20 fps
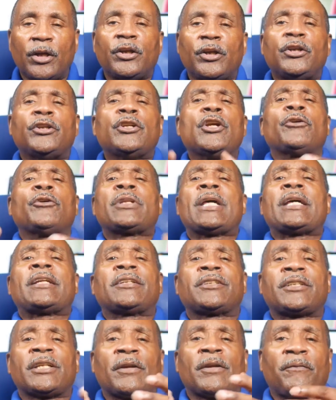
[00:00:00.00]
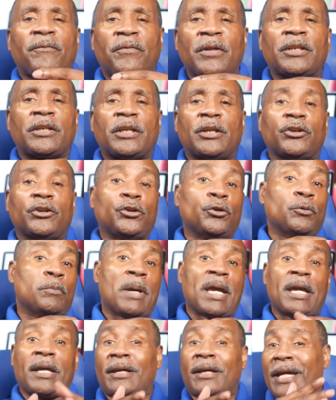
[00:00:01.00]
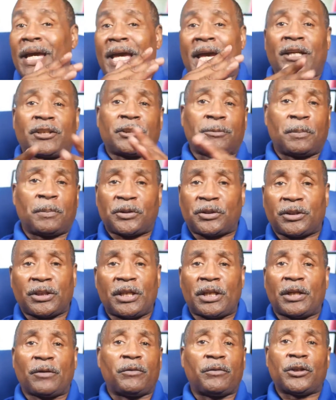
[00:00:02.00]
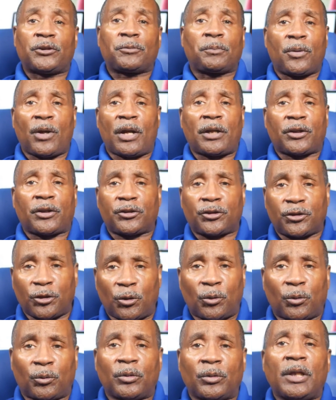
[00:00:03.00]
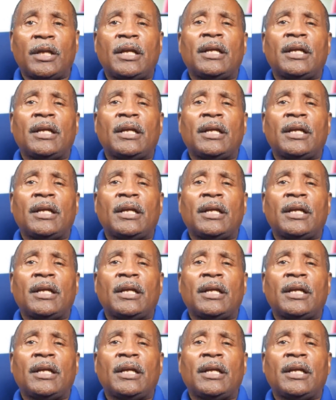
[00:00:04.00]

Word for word: You know that as an affiliate, you make X percent of each product sold.